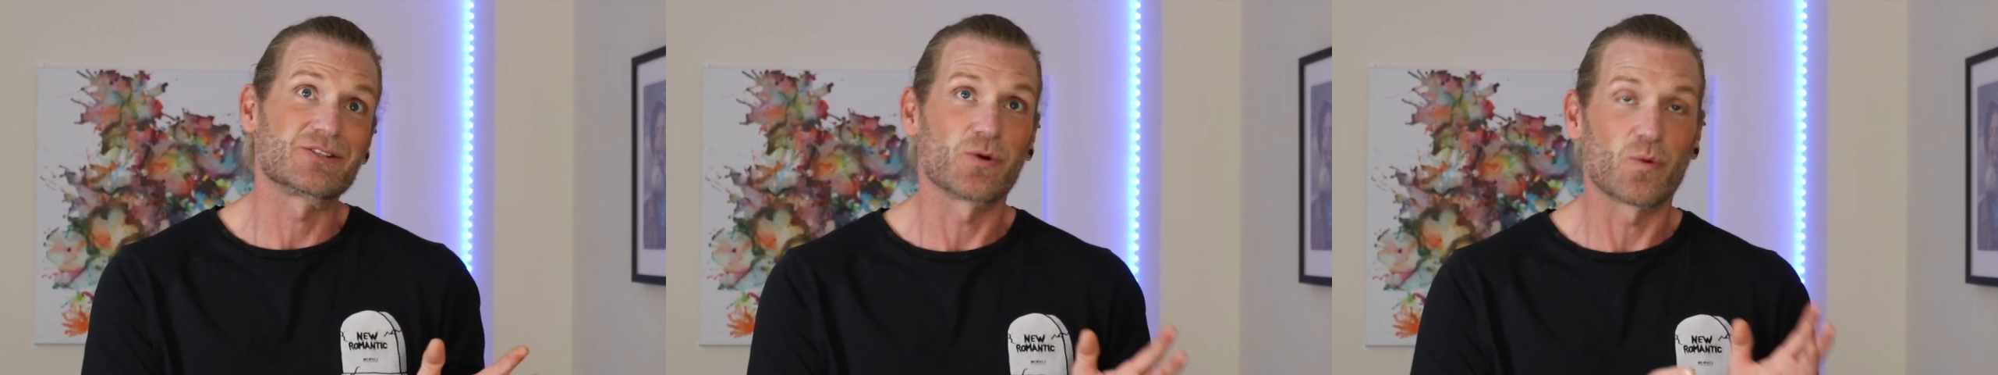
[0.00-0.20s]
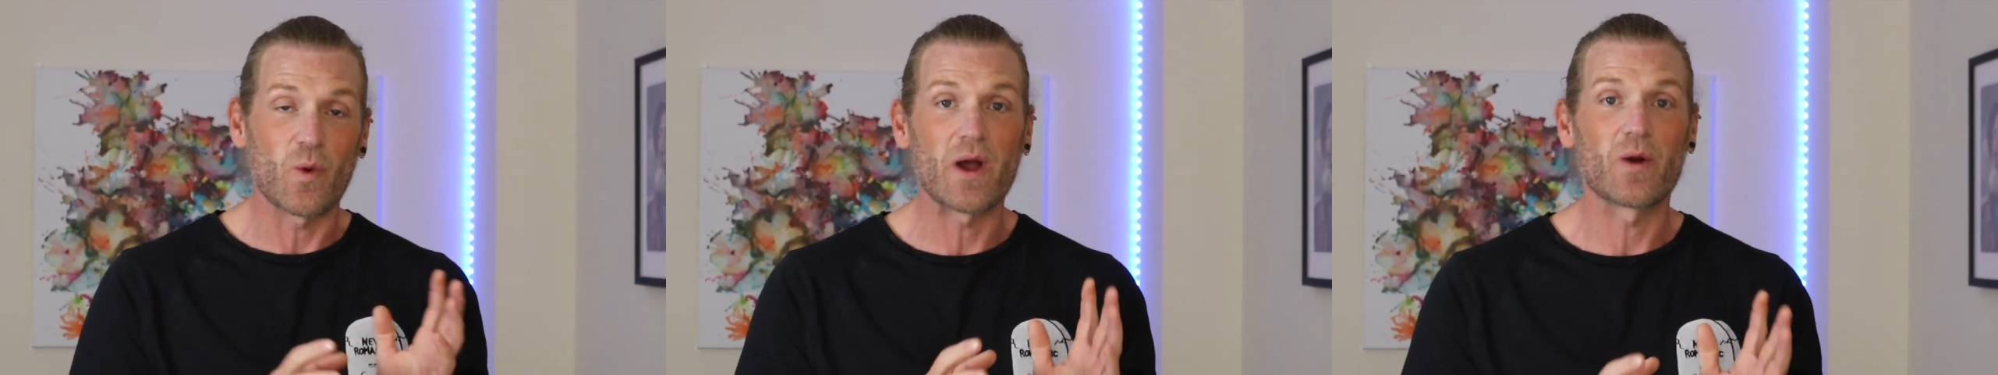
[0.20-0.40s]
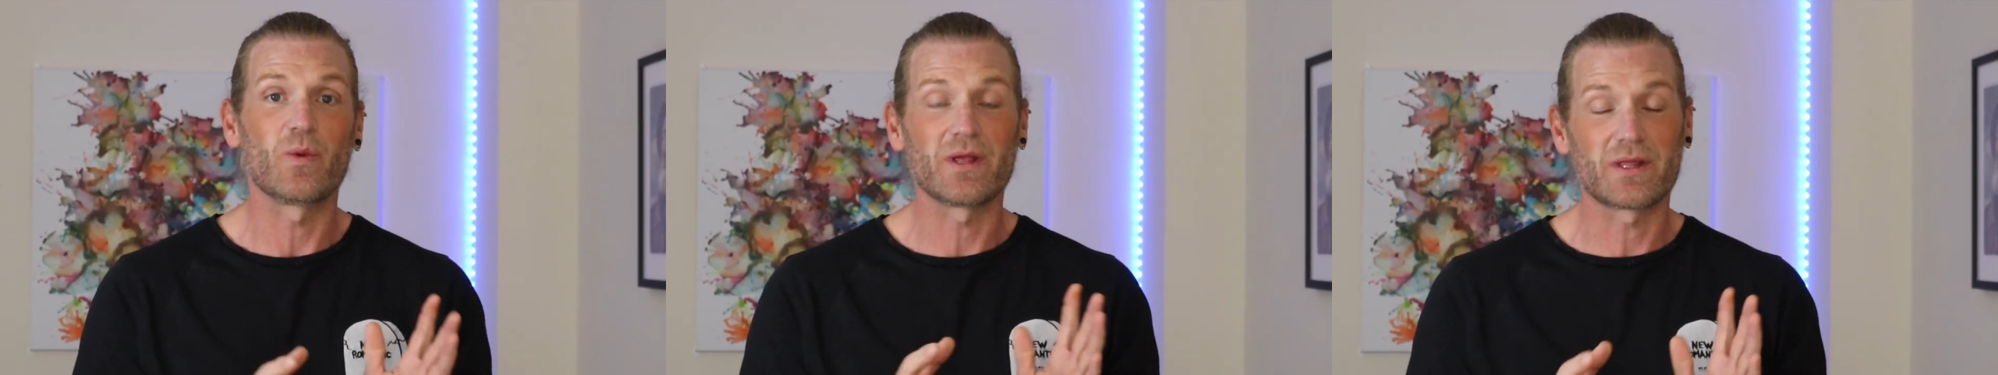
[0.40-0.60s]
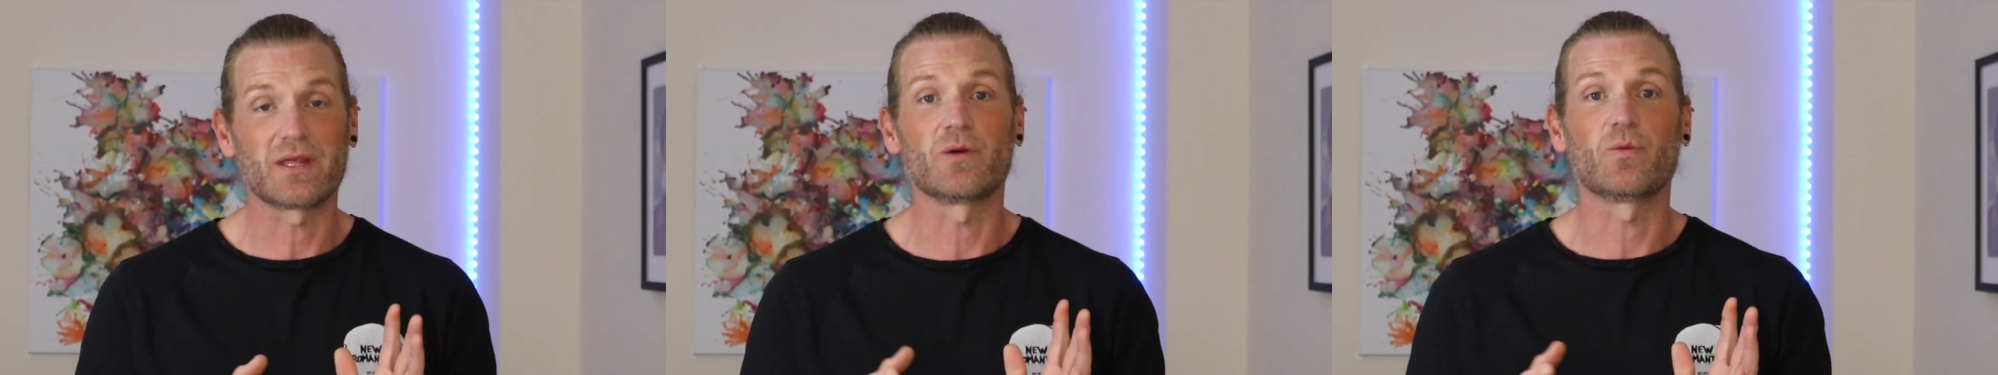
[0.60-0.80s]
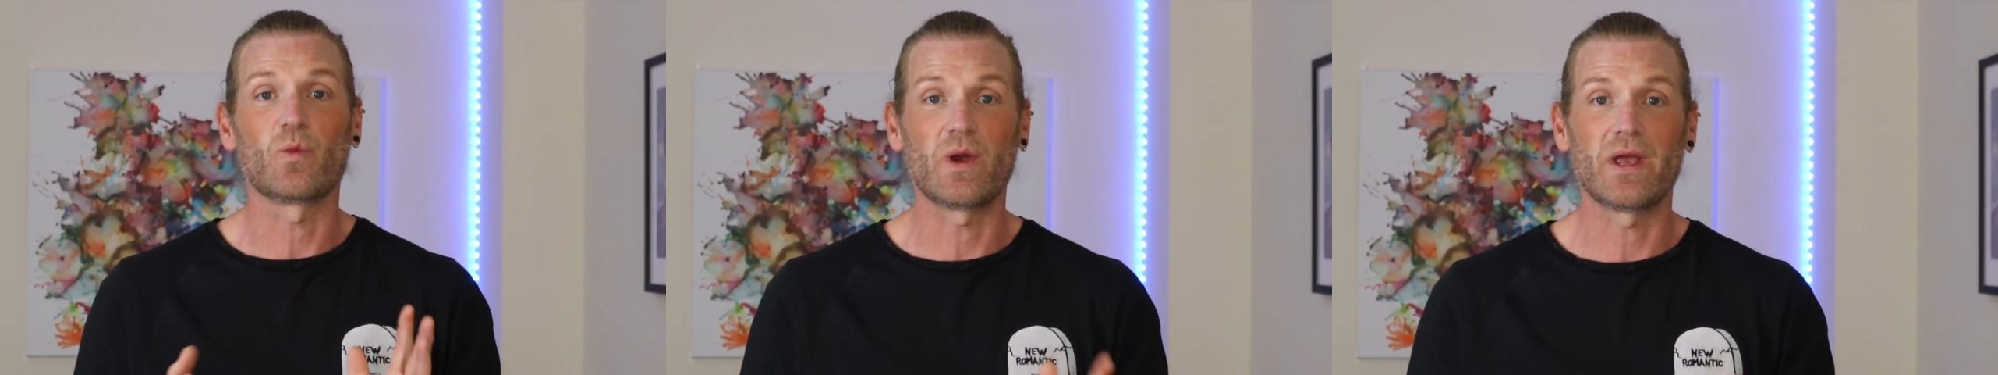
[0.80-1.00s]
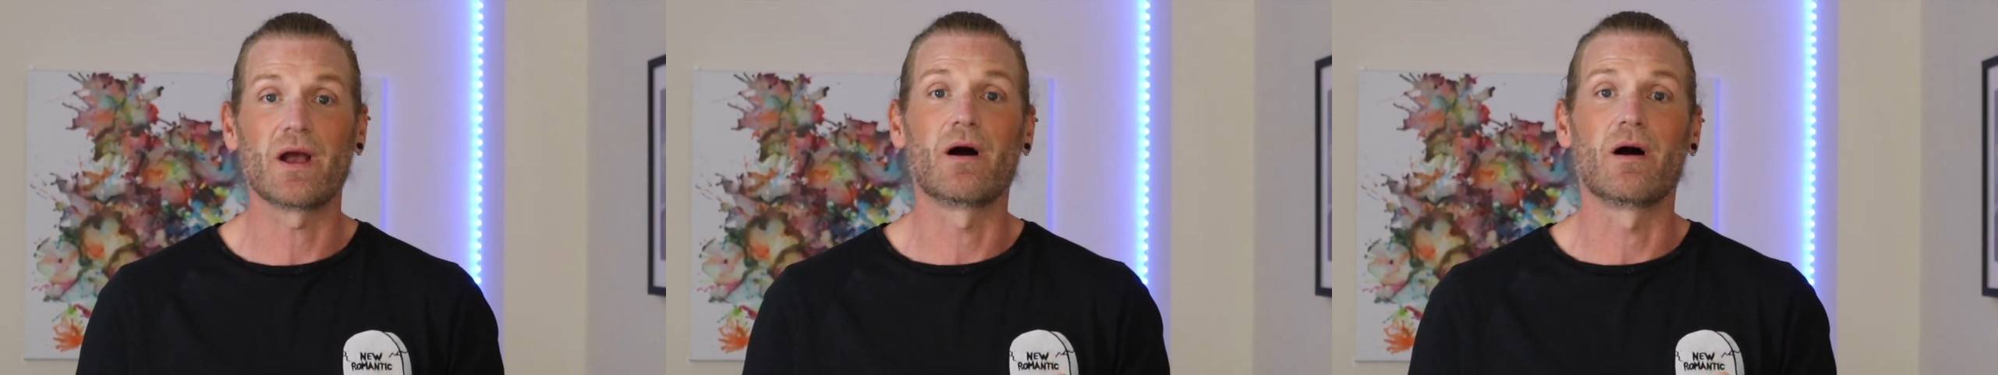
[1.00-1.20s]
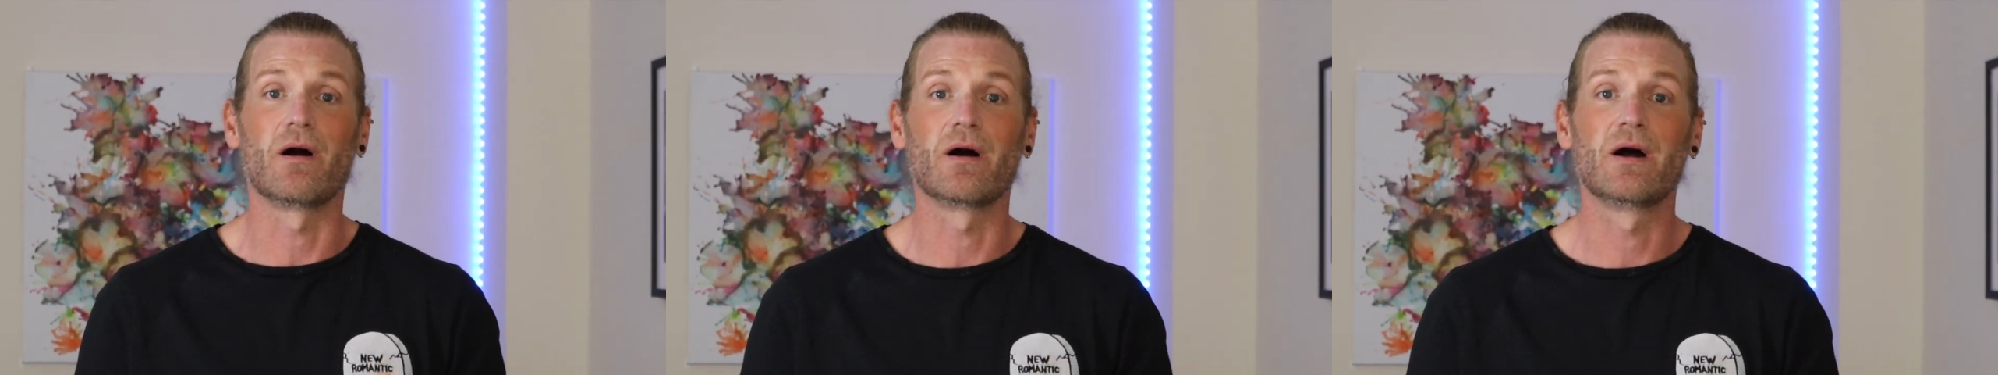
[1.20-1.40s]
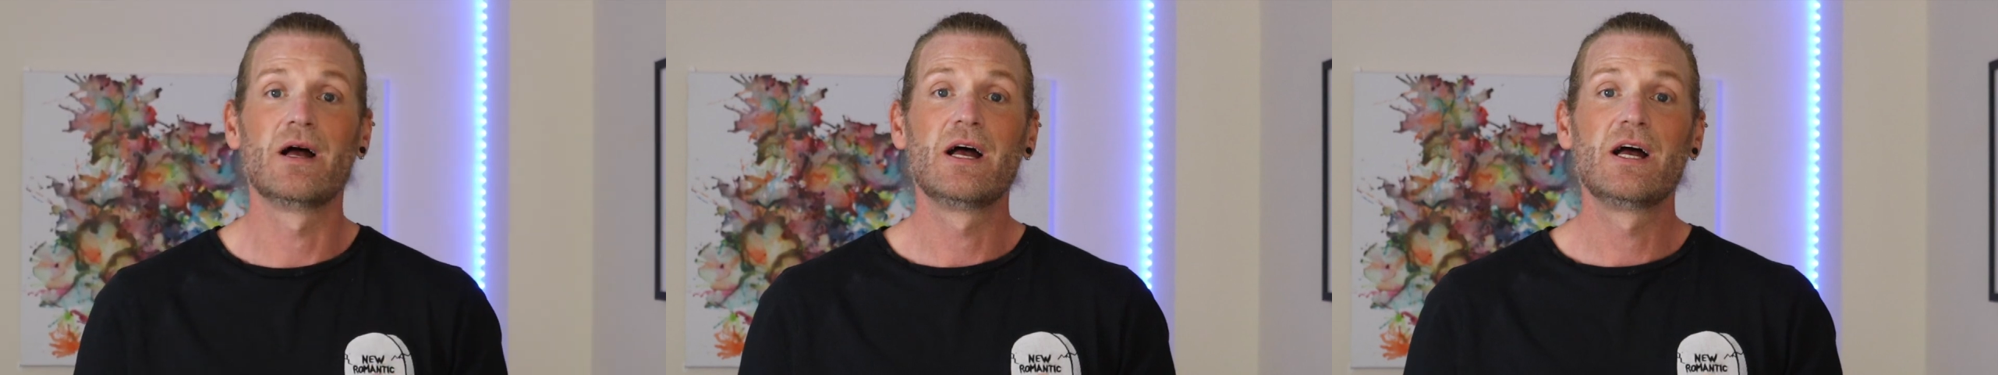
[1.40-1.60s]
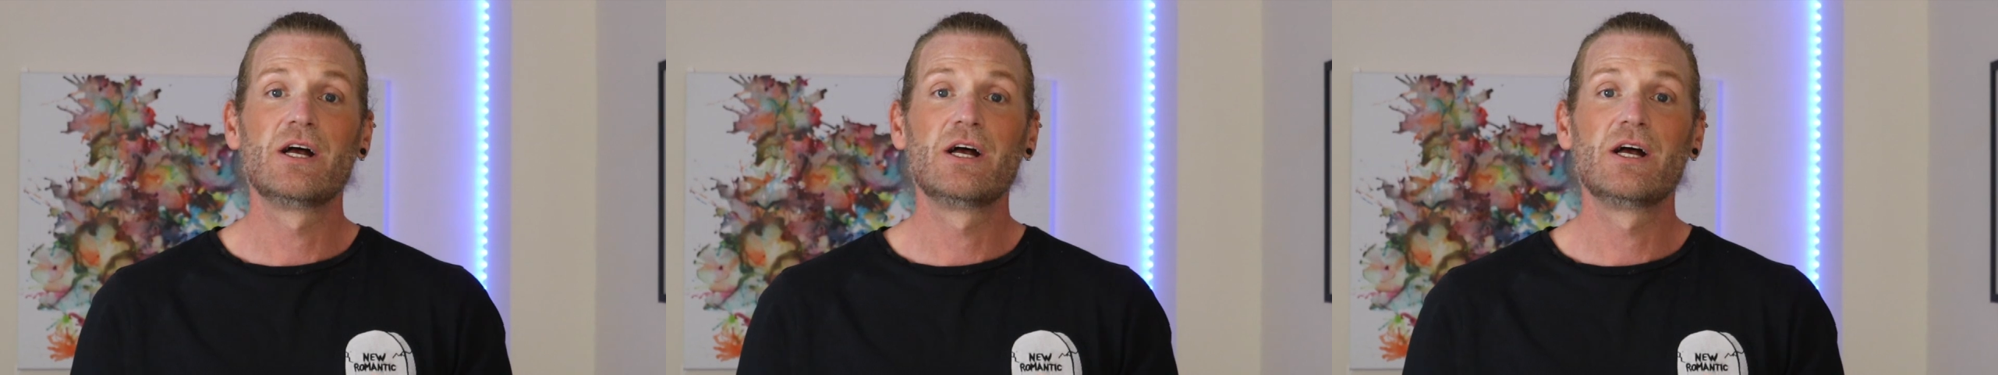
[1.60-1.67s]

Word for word: to where we think we are.